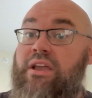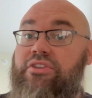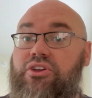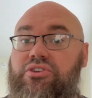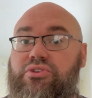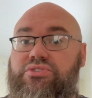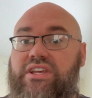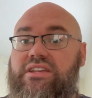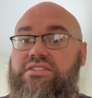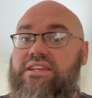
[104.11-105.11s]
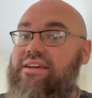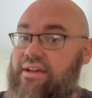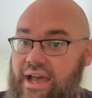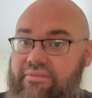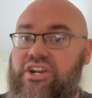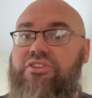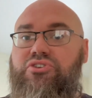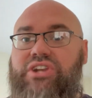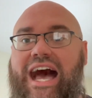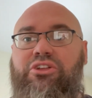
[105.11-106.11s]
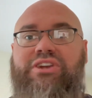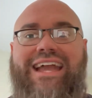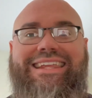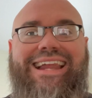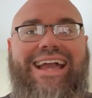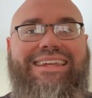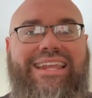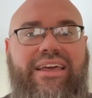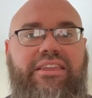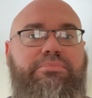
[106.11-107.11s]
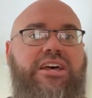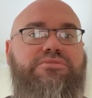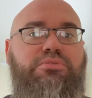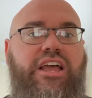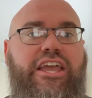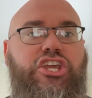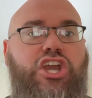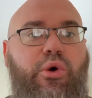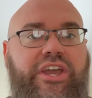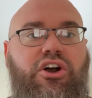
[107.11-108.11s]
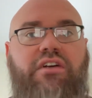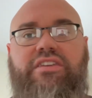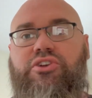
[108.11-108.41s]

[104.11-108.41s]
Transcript: And the good news is, I have another $1.99 daily best play going off